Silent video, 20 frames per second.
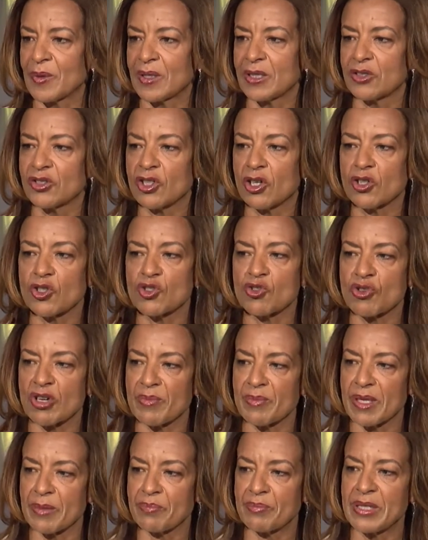don't drum
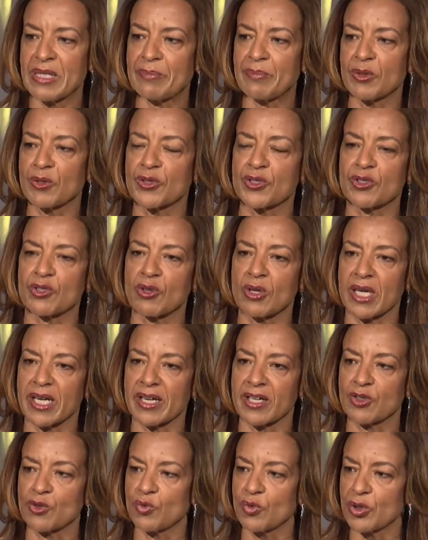up people to
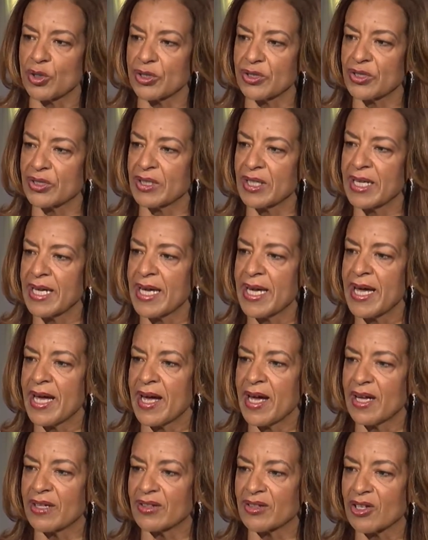collect wood,
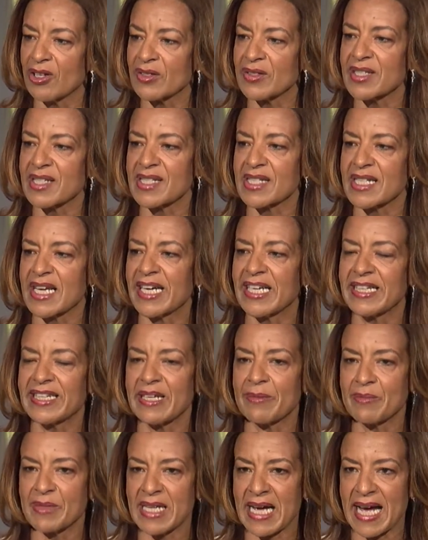and don't assign
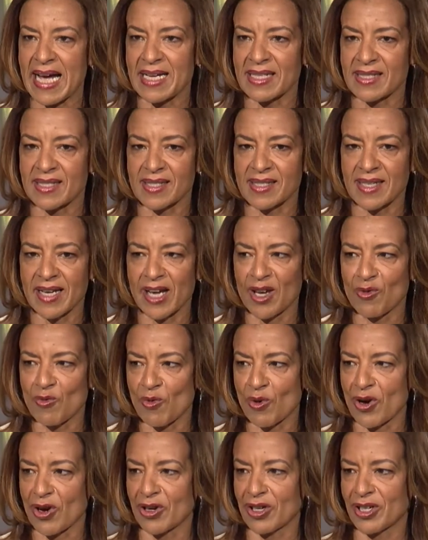them tasks and
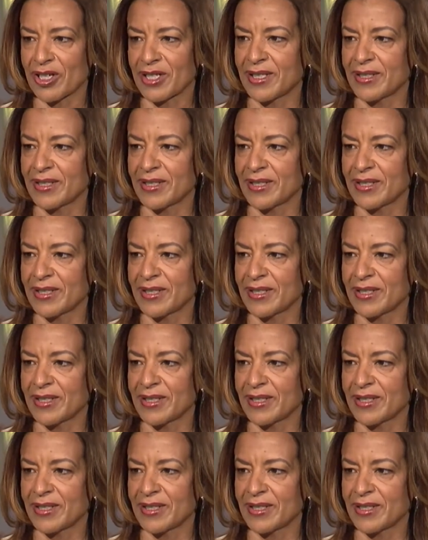work.